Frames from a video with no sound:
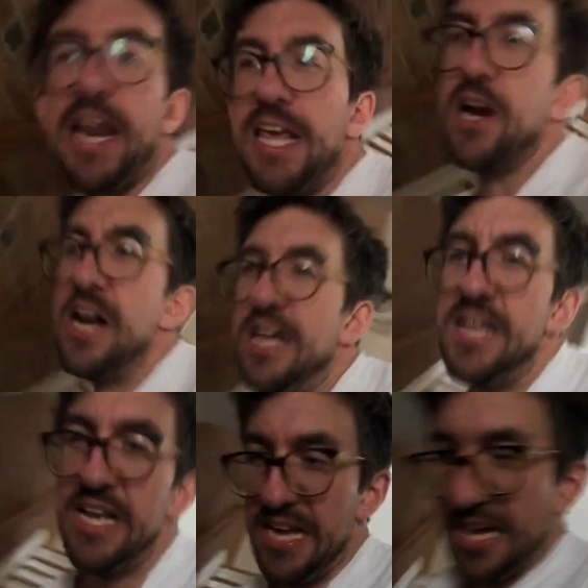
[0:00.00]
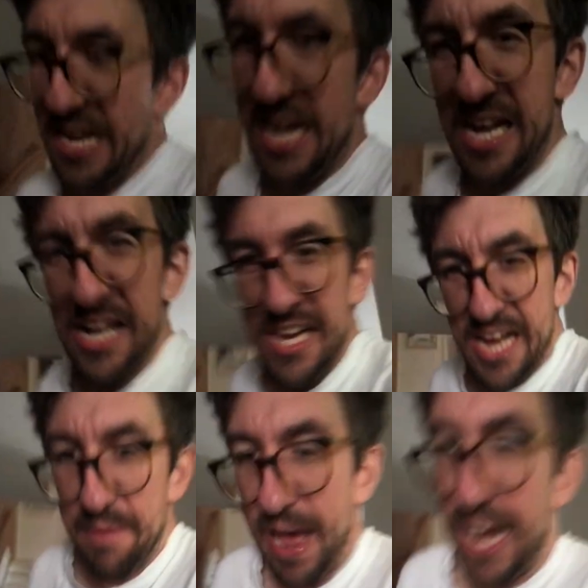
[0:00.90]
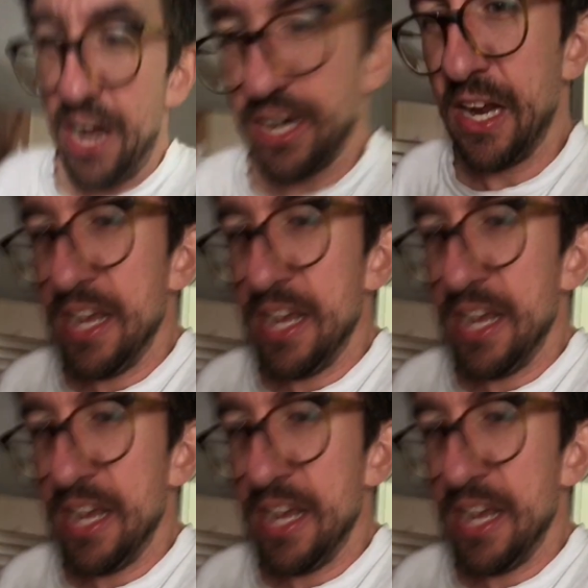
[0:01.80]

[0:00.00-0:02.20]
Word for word: of here. I'm out of here.